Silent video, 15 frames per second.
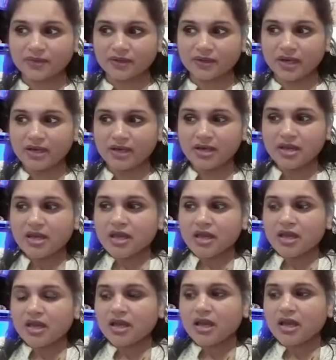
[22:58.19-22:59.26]
Right?
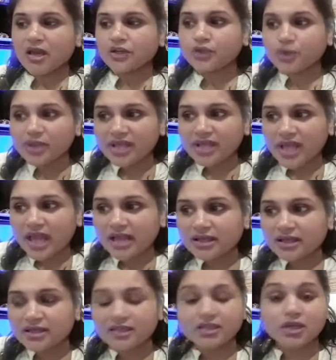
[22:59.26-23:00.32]
During
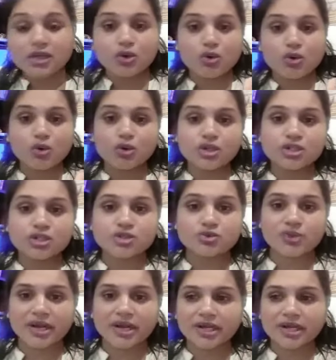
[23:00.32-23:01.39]
anger, the cold
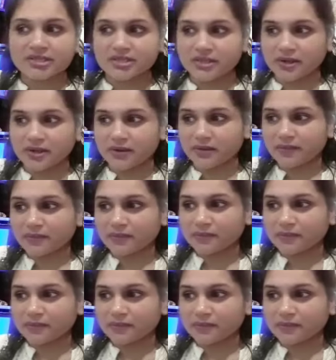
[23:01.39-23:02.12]
sweat there.